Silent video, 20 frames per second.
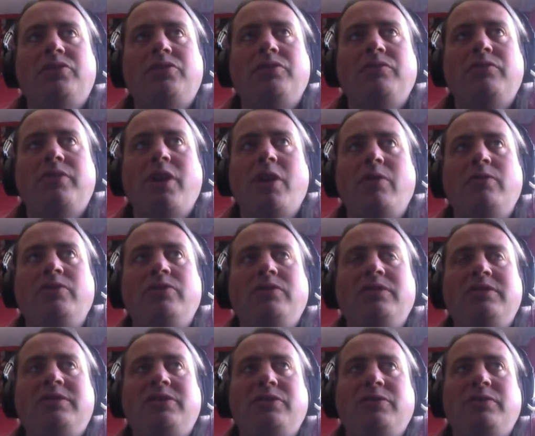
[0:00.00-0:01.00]
go and
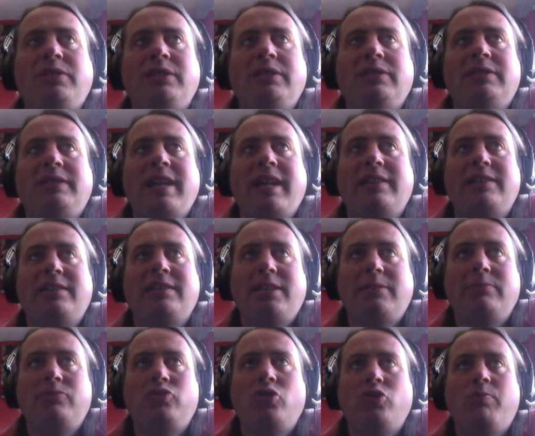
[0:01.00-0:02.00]
do the exact
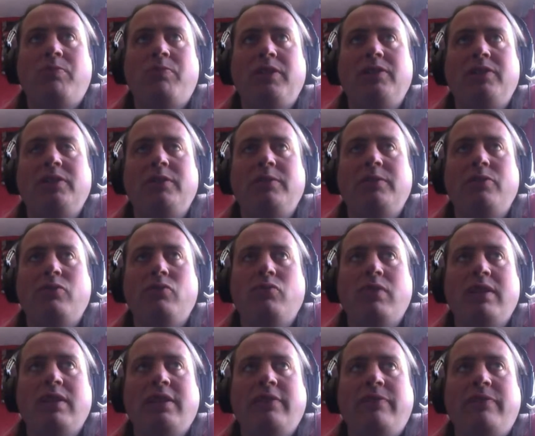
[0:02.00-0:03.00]
same job they're doing
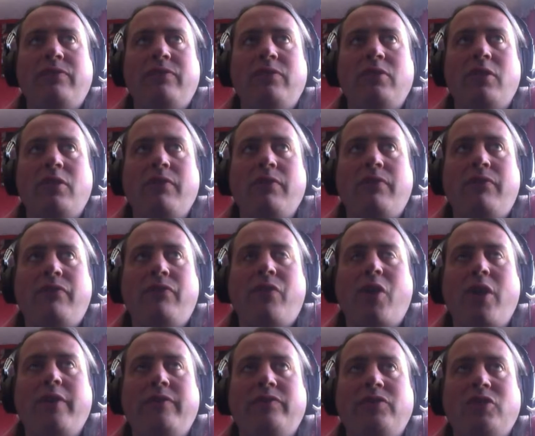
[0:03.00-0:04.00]
already for like
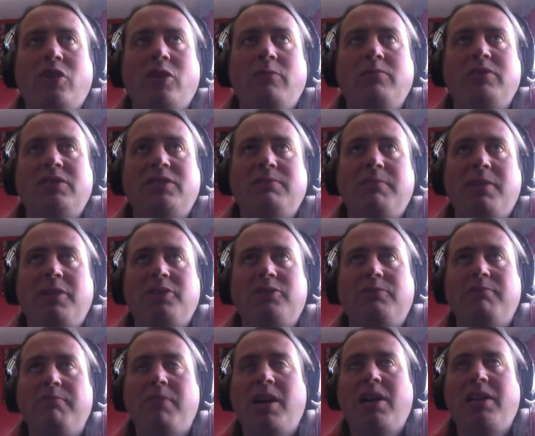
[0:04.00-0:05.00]
5 times as
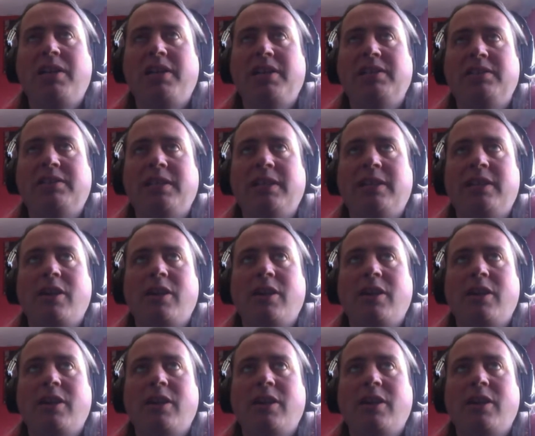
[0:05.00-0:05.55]
much money as they're